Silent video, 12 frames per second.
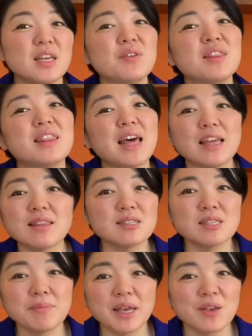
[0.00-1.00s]
even that
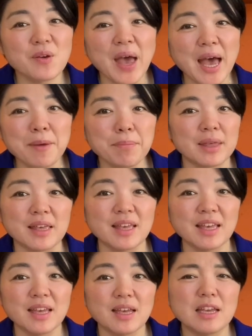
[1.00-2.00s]
doesn't make you happy.